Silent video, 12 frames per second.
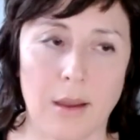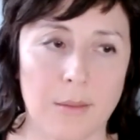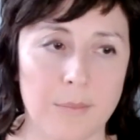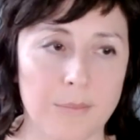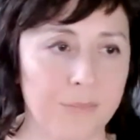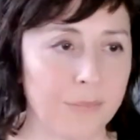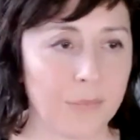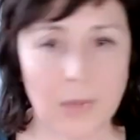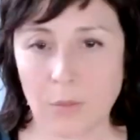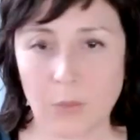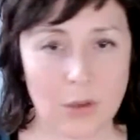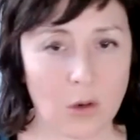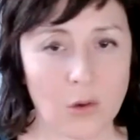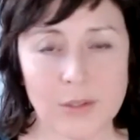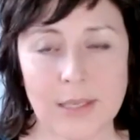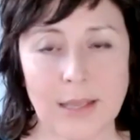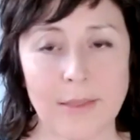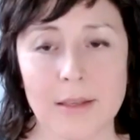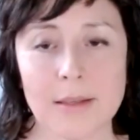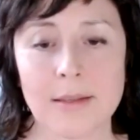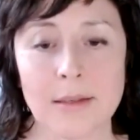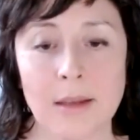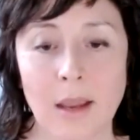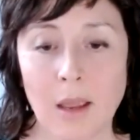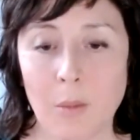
um, with close others.